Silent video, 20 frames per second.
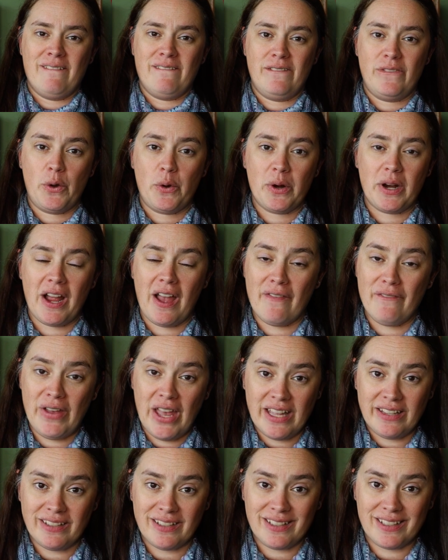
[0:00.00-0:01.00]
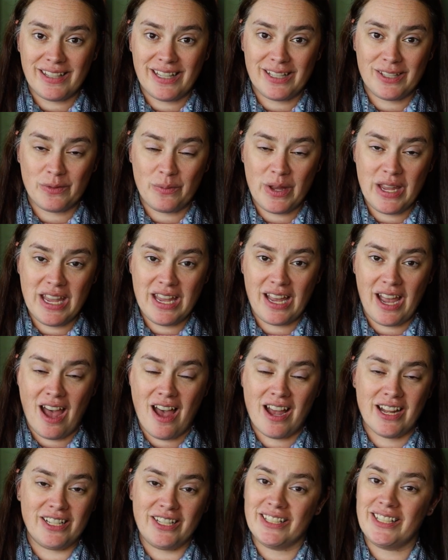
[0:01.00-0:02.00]
For events this week,
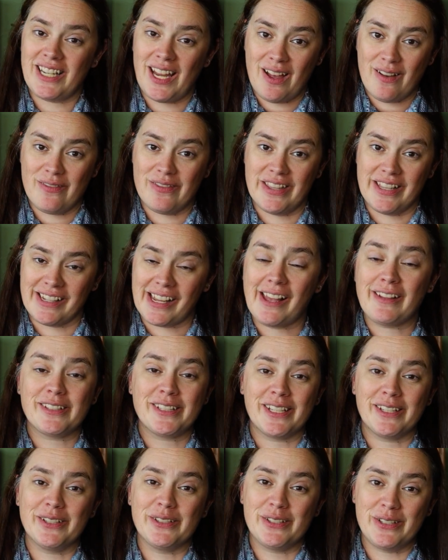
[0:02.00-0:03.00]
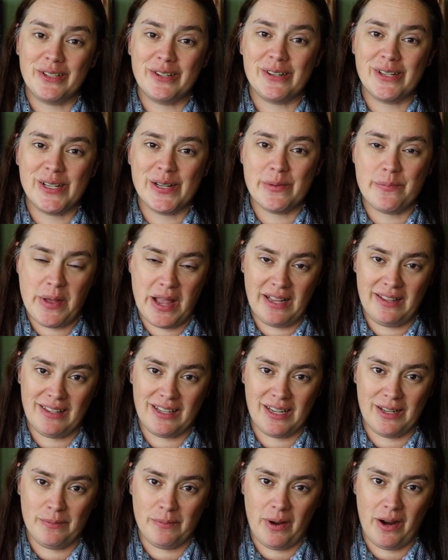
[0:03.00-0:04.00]
I just have the Down Cellar Studio
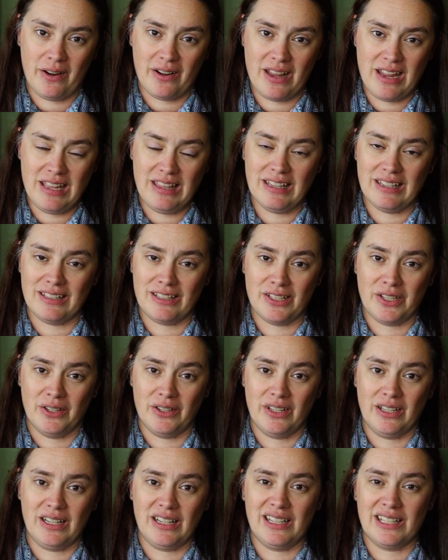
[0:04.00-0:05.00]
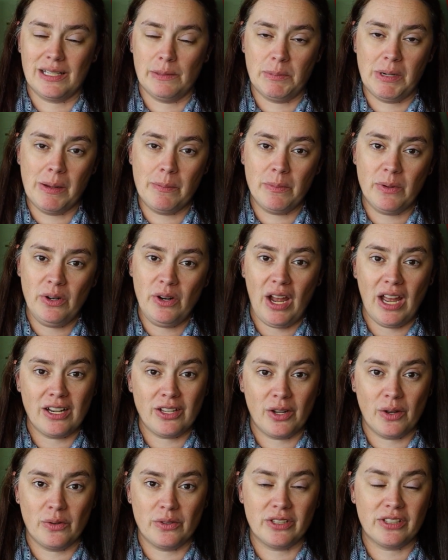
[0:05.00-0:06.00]
Pigskin Party. This started in September and
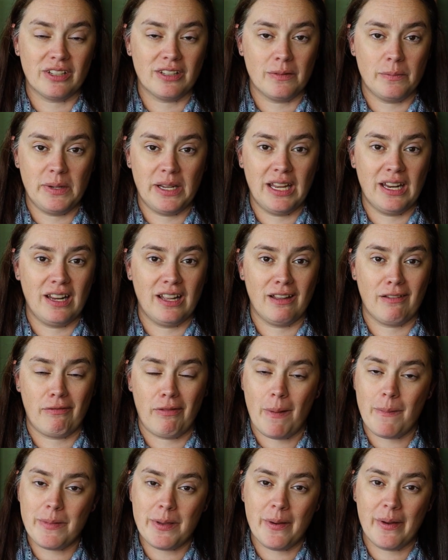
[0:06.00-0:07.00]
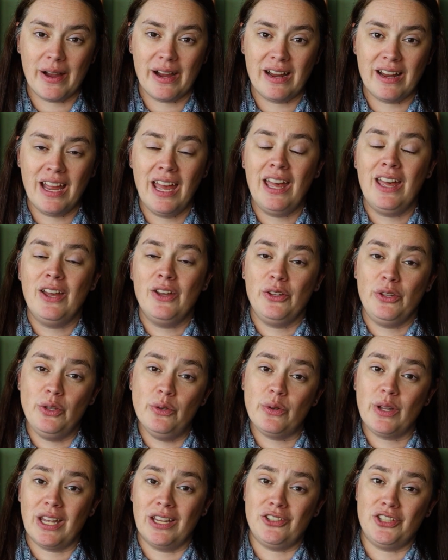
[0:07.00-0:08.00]
goes to the beginning of February.
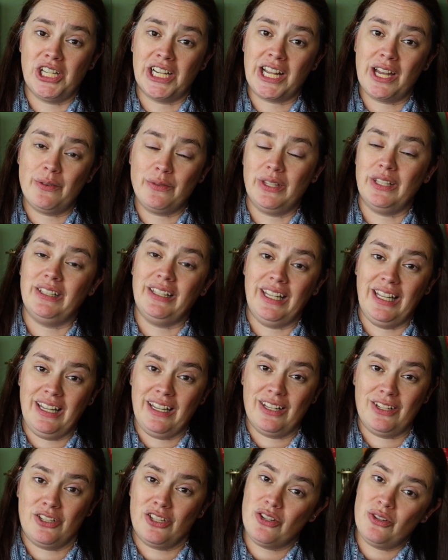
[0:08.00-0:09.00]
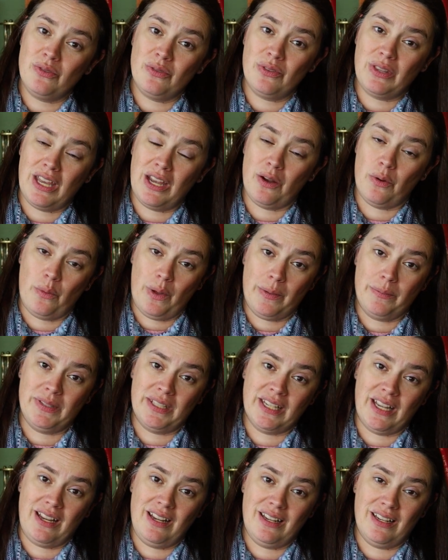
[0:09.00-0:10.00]
You can check out the link to their
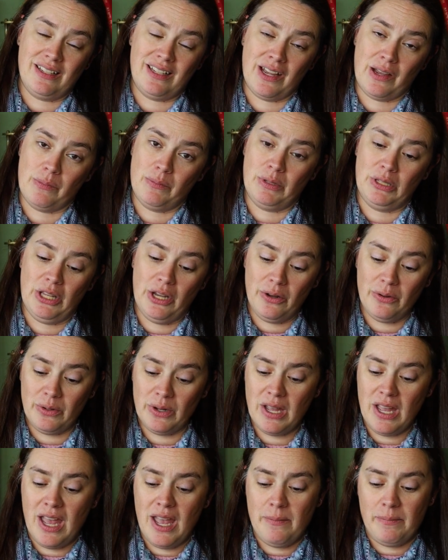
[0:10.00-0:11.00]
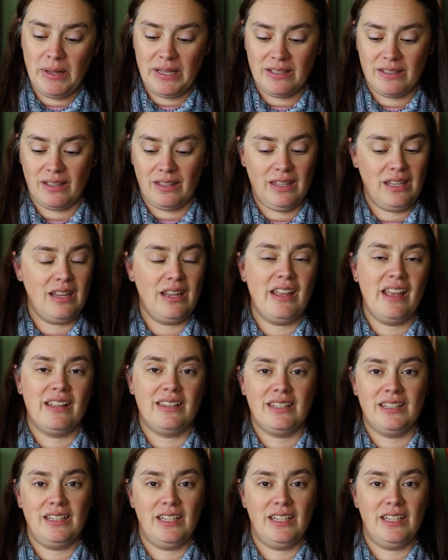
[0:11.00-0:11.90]
website down below. Basically, it's a